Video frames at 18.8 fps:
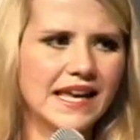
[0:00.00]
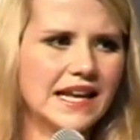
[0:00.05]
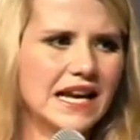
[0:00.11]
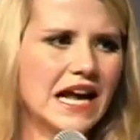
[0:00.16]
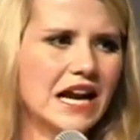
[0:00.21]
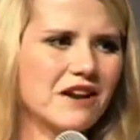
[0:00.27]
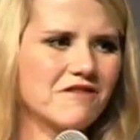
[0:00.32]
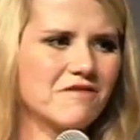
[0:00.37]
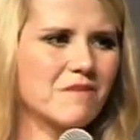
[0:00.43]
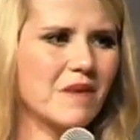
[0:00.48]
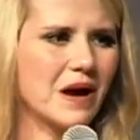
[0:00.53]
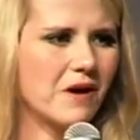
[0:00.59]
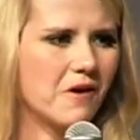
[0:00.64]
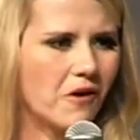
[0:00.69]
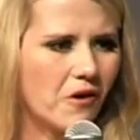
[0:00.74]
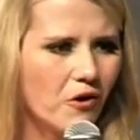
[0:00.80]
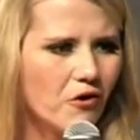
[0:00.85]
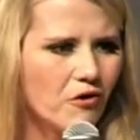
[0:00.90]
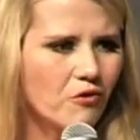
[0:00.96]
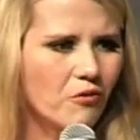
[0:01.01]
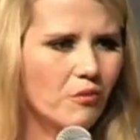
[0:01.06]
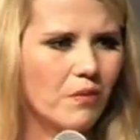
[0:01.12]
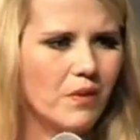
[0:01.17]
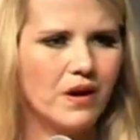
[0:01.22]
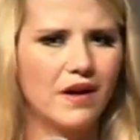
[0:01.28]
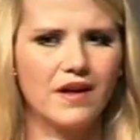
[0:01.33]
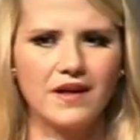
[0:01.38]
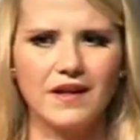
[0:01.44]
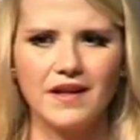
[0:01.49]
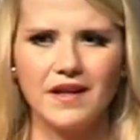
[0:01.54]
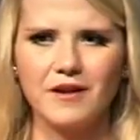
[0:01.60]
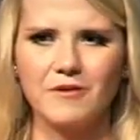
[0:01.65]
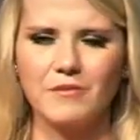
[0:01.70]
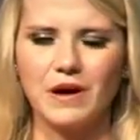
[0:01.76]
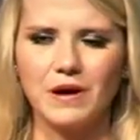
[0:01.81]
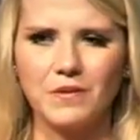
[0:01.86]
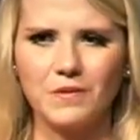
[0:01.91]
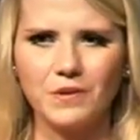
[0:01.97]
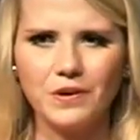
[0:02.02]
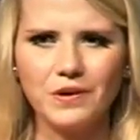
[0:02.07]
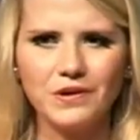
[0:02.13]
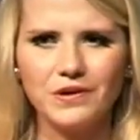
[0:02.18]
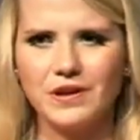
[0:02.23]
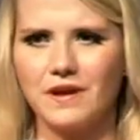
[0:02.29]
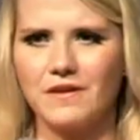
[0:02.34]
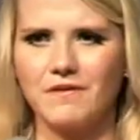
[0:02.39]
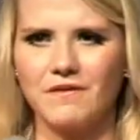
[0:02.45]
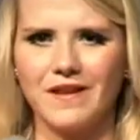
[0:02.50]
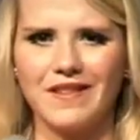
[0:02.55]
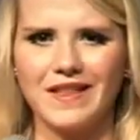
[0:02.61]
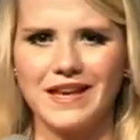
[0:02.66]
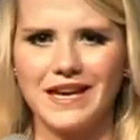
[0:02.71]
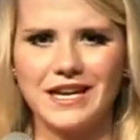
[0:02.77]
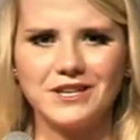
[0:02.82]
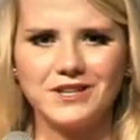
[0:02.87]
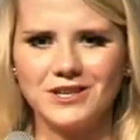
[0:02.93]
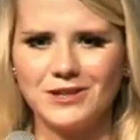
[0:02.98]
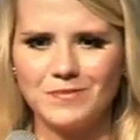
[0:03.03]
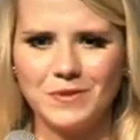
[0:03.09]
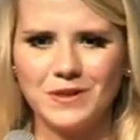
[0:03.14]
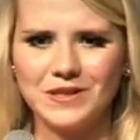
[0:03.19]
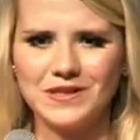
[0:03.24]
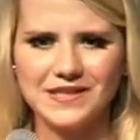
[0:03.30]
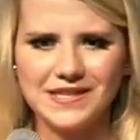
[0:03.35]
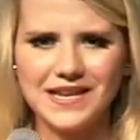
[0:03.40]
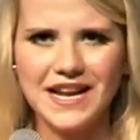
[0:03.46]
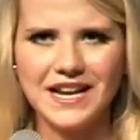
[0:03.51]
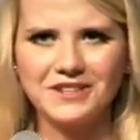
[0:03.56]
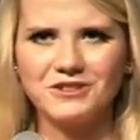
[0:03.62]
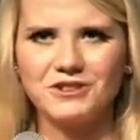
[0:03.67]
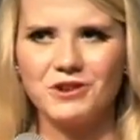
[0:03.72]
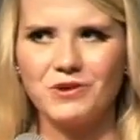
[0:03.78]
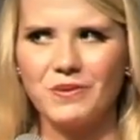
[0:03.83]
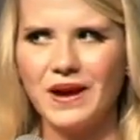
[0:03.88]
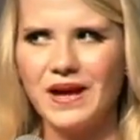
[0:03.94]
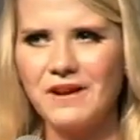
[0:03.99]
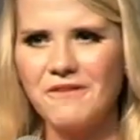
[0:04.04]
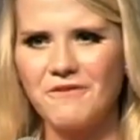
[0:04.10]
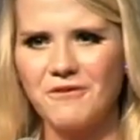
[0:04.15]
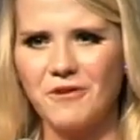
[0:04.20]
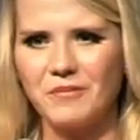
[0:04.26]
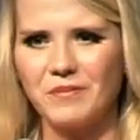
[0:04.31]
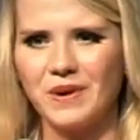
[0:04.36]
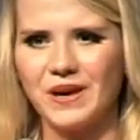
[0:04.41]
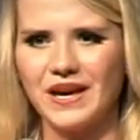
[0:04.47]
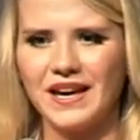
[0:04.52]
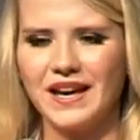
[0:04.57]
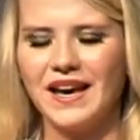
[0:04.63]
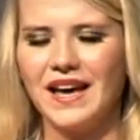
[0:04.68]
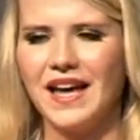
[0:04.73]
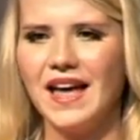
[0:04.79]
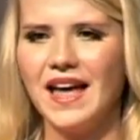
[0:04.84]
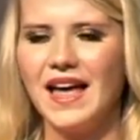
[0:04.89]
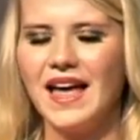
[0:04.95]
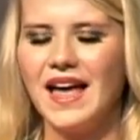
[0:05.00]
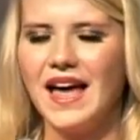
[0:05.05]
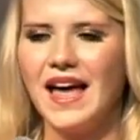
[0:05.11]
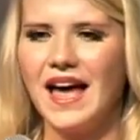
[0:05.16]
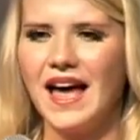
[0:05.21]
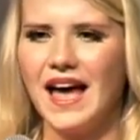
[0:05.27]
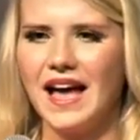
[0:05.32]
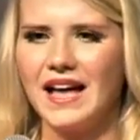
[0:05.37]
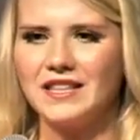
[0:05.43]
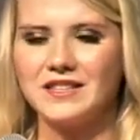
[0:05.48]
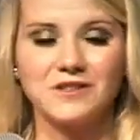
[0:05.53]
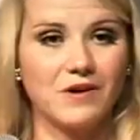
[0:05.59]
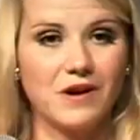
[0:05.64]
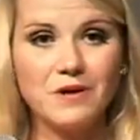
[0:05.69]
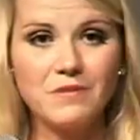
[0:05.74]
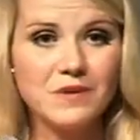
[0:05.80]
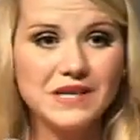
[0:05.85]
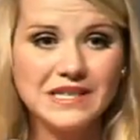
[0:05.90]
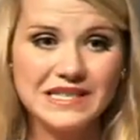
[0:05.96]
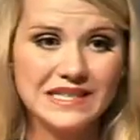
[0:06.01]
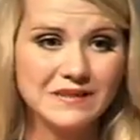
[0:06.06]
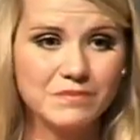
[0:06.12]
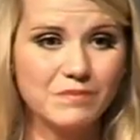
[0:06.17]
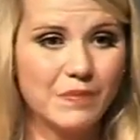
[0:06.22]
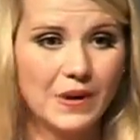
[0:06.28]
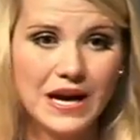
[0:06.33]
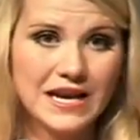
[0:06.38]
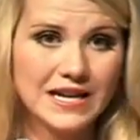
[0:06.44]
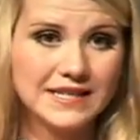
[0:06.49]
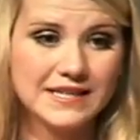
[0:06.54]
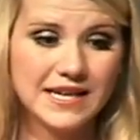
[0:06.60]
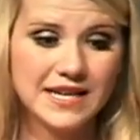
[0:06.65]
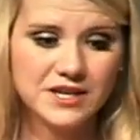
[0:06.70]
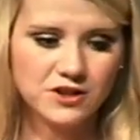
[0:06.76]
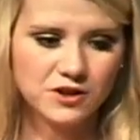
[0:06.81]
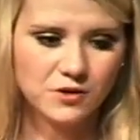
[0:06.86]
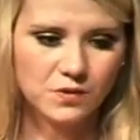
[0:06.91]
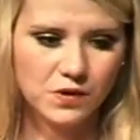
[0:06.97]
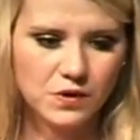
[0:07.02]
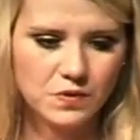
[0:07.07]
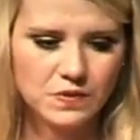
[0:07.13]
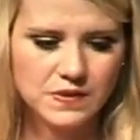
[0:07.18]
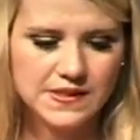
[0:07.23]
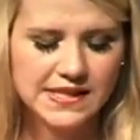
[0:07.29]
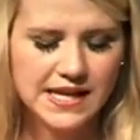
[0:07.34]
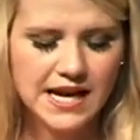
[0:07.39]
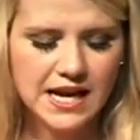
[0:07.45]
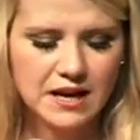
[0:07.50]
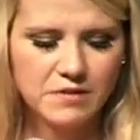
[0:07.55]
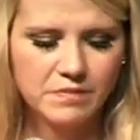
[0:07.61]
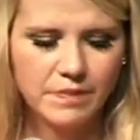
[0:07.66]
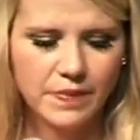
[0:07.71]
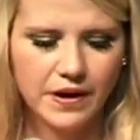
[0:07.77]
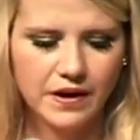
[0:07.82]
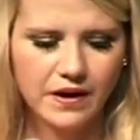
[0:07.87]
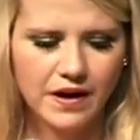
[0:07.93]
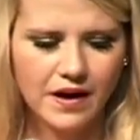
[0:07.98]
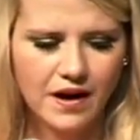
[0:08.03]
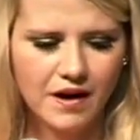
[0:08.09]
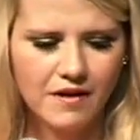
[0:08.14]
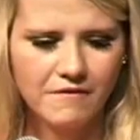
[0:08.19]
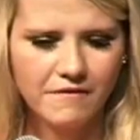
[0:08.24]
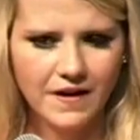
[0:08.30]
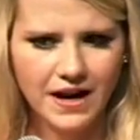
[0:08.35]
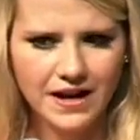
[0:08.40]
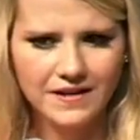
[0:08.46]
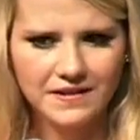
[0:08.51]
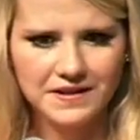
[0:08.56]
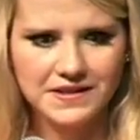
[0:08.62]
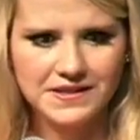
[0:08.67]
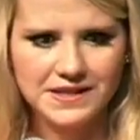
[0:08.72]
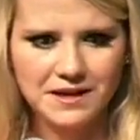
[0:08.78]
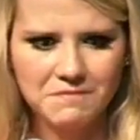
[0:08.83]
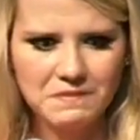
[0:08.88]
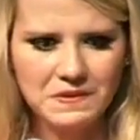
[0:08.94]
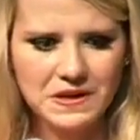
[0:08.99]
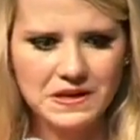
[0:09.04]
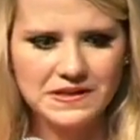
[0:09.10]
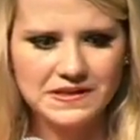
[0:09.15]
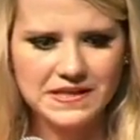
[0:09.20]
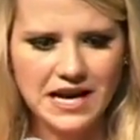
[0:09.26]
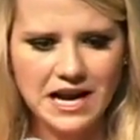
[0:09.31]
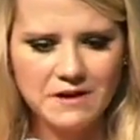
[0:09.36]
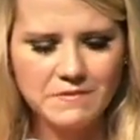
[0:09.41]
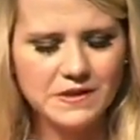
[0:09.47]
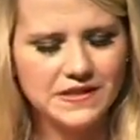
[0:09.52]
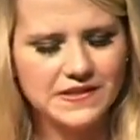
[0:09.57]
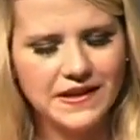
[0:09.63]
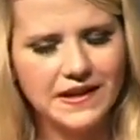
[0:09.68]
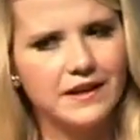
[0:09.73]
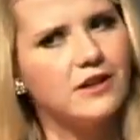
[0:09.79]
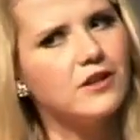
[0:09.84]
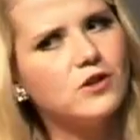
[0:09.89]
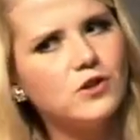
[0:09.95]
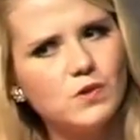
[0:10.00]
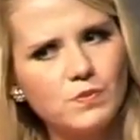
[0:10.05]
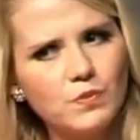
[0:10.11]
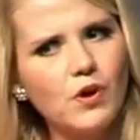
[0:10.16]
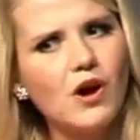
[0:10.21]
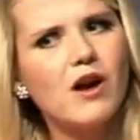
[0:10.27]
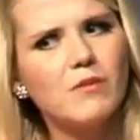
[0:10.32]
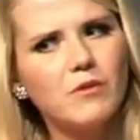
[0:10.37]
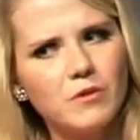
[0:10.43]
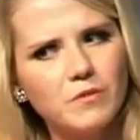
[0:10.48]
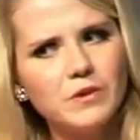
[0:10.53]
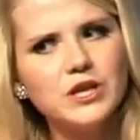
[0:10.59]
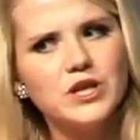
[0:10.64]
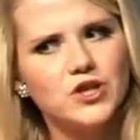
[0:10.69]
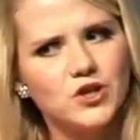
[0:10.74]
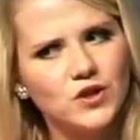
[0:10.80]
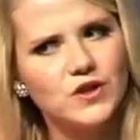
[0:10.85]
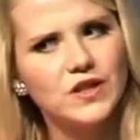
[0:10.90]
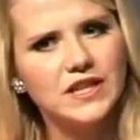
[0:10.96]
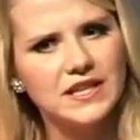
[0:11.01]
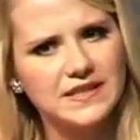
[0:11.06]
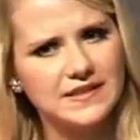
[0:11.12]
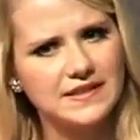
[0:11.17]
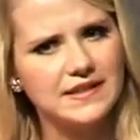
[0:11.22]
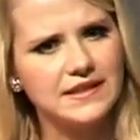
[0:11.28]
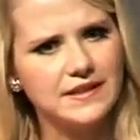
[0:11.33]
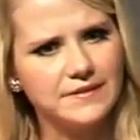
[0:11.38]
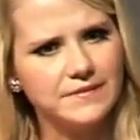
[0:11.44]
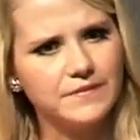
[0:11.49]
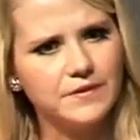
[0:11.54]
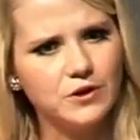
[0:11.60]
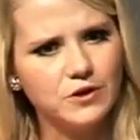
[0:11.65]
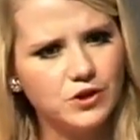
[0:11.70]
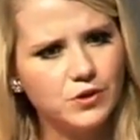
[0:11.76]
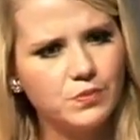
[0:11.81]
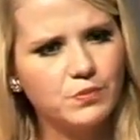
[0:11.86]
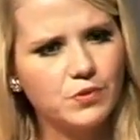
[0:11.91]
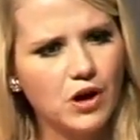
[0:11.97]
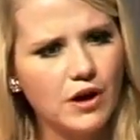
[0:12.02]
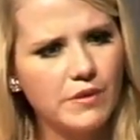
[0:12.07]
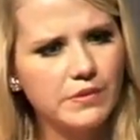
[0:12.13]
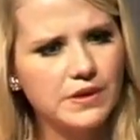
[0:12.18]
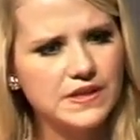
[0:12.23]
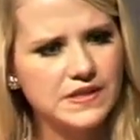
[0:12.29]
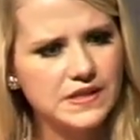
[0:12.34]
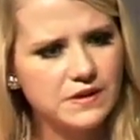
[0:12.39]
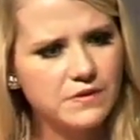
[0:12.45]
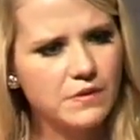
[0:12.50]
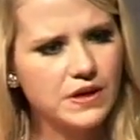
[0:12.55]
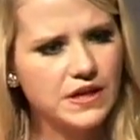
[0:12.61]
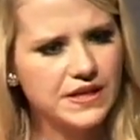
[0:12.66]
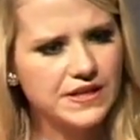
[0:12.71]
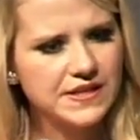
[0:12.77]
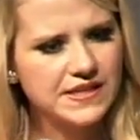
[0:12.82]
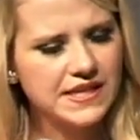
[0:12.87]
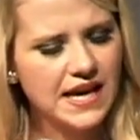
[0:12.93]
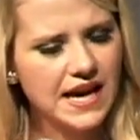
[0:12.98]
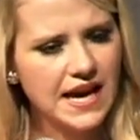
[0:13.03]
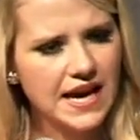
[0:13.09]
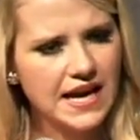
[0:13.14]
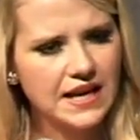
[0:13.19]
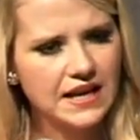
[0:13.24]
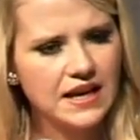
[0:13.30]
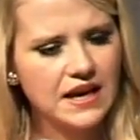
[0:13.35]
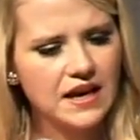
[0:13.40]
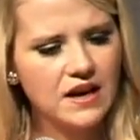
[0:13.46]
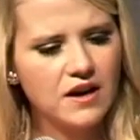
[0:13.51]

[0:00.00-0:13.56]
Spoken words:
out of my home, my world, I felt like had just been snatched away from me. And so I wasn't paying attention to what he was saying, but finally something inside of me said, you probably should listen. You should probably see what he's saying